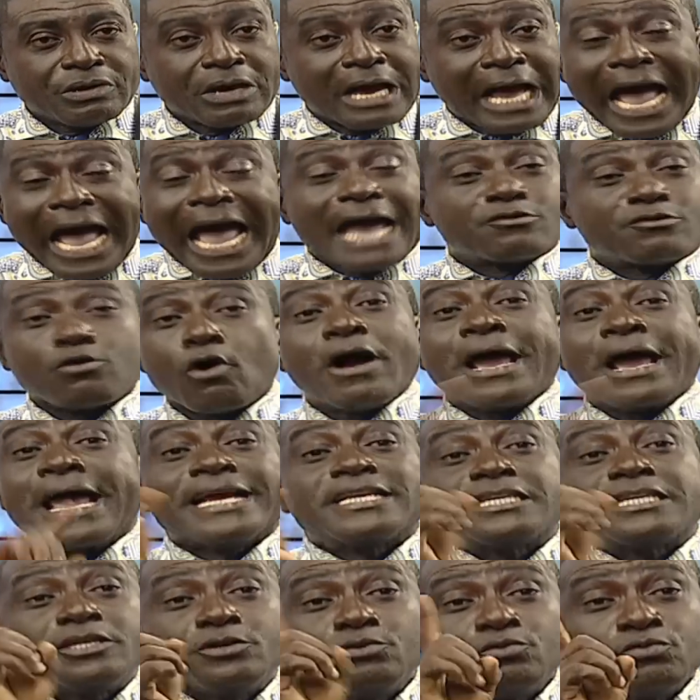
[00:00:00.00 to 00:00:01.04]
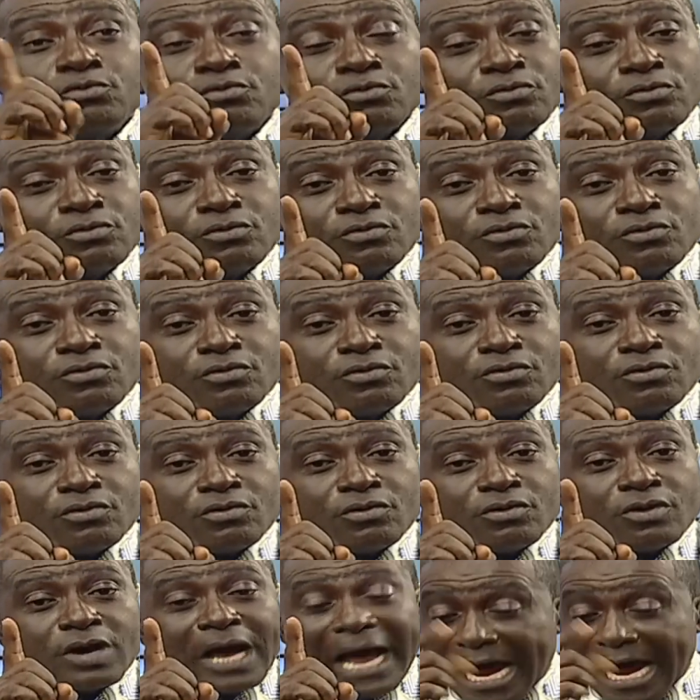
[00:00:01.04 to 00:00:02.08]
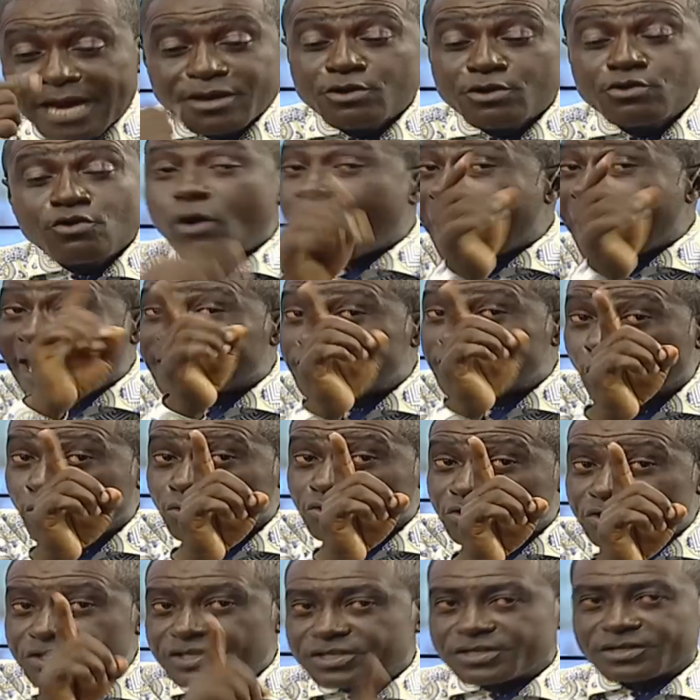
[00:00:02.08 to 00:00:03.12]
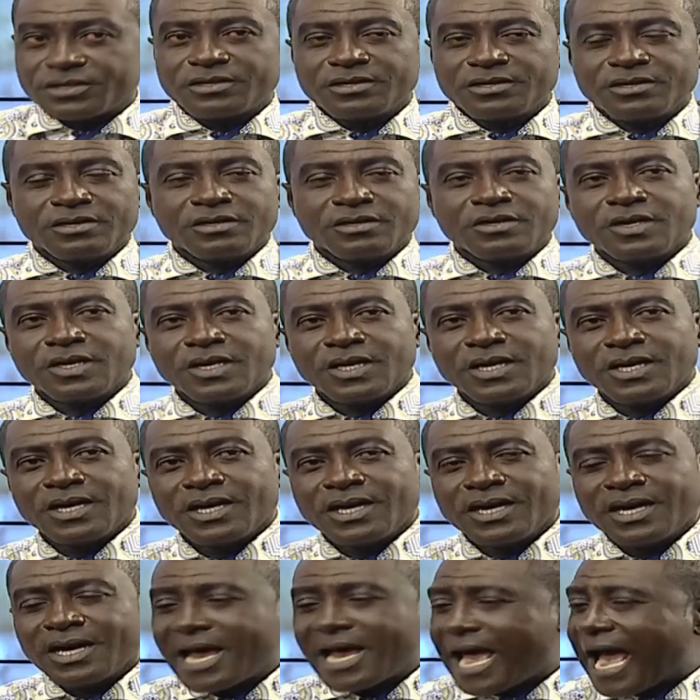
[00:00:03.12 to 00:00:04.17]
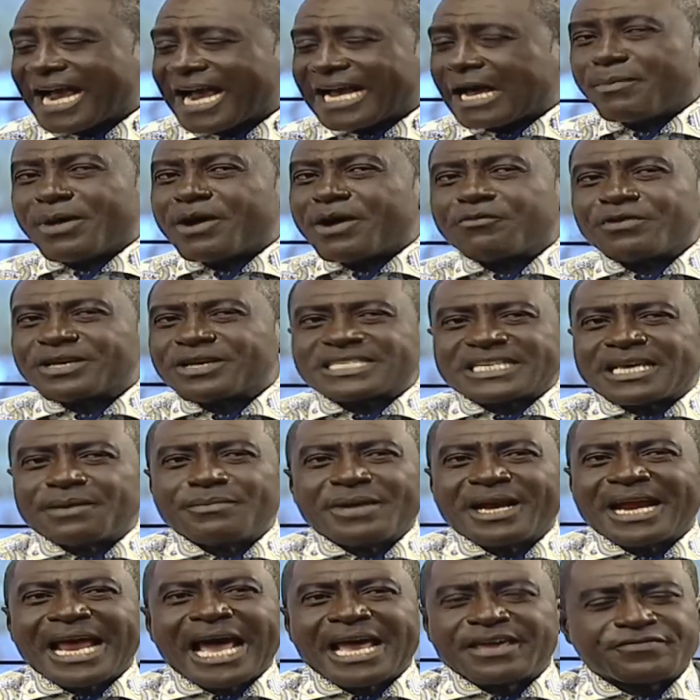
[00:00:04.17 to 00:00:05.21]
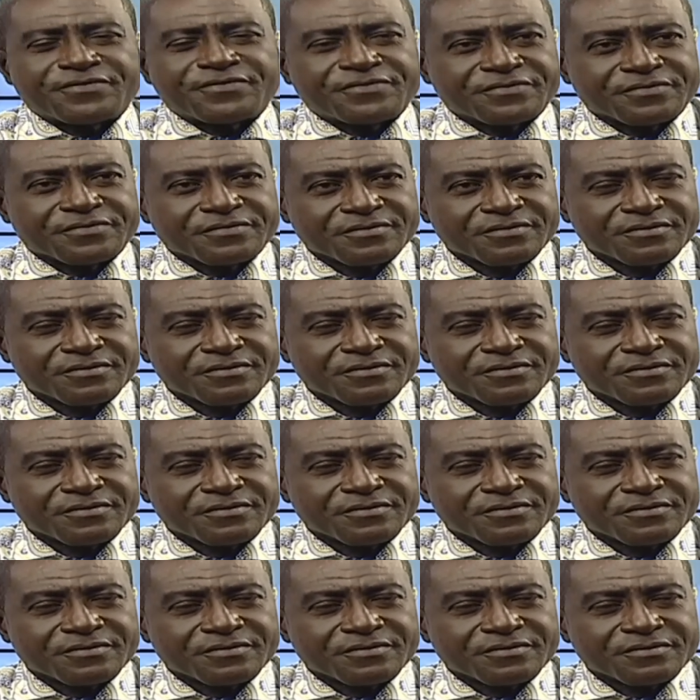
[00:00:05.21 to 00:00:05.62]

I don't hate you, and you know I don't. And come in, risk my life.